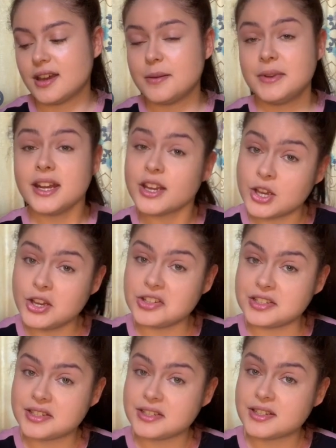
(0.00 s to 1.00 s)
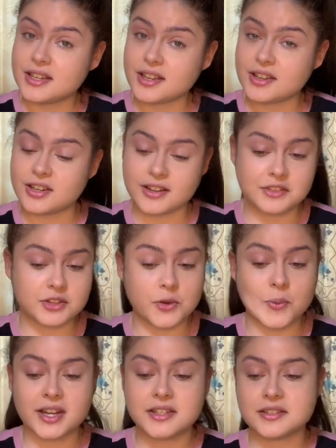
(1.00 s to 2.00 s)
I mean, I could, I've just got
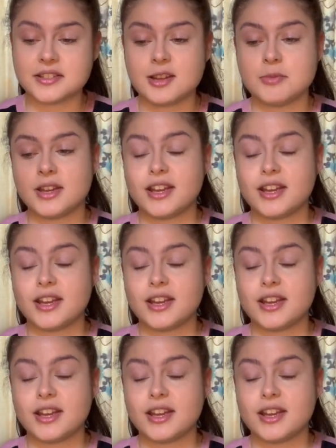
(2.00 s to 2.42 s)
to wait till summer